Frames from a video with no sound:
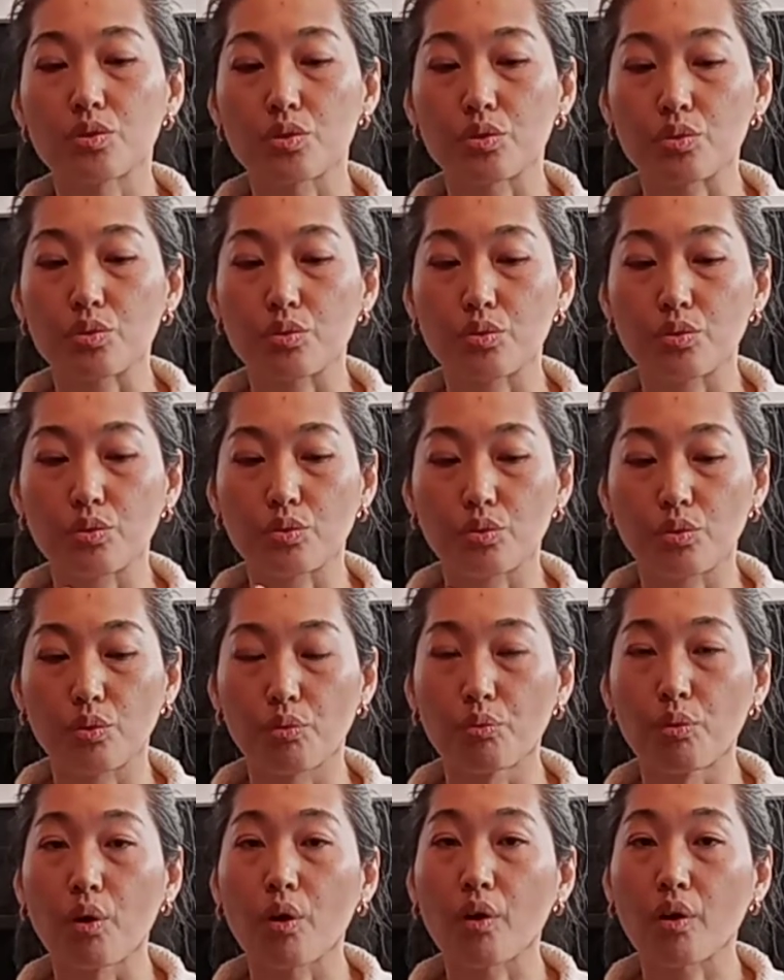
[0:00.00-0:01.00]
to
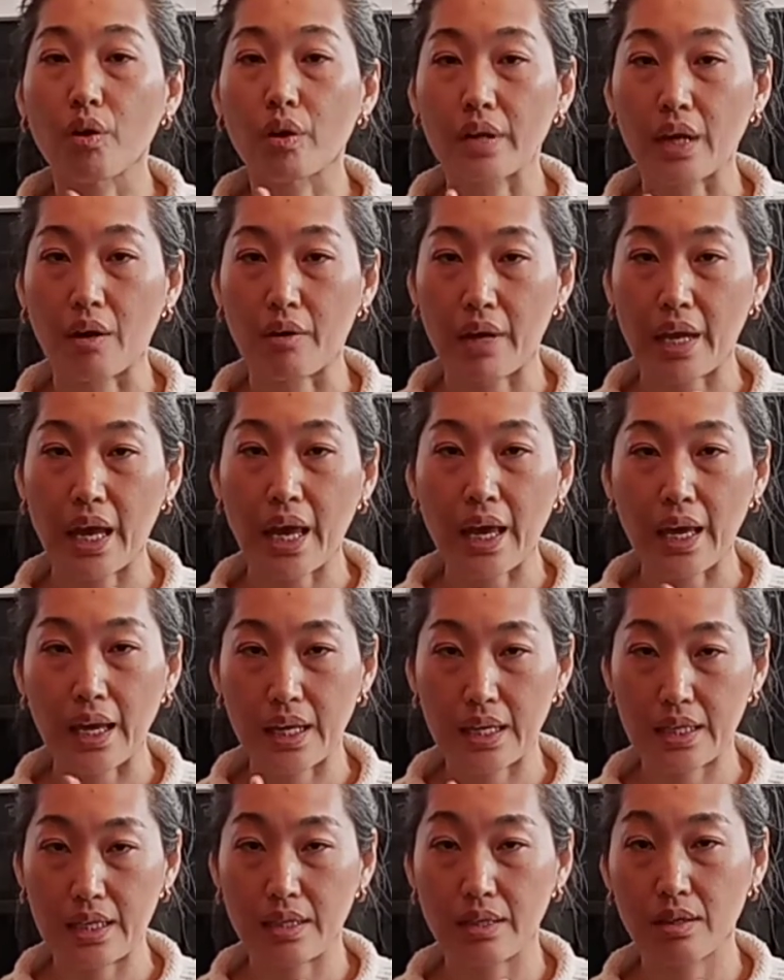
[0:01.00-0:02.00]
work on our
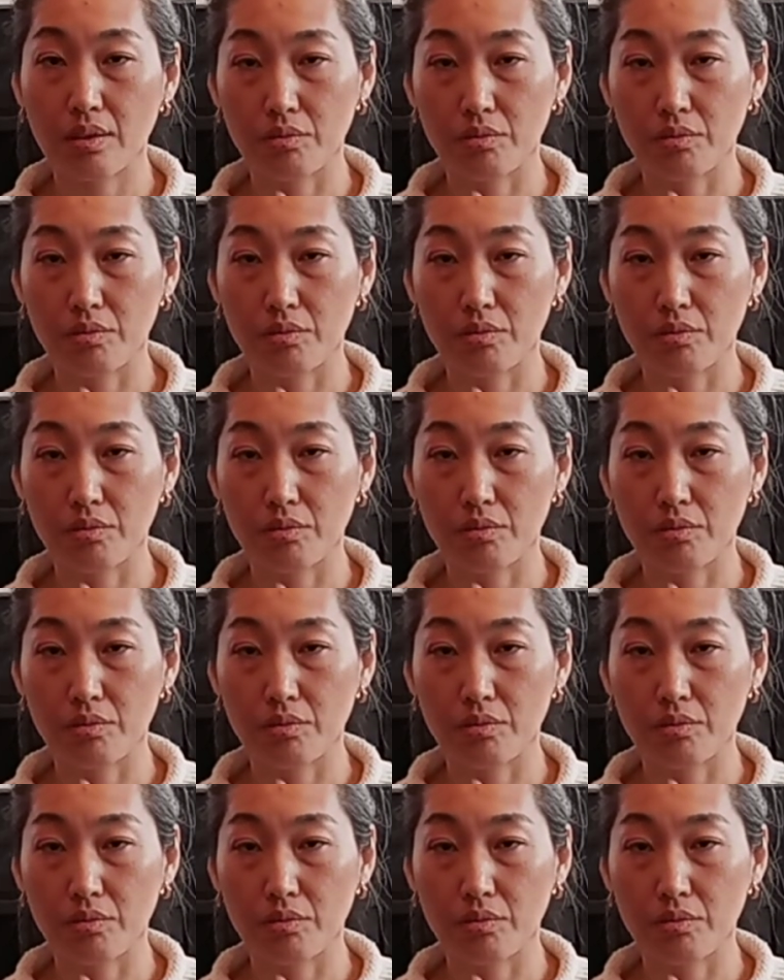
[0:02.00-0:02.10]
head,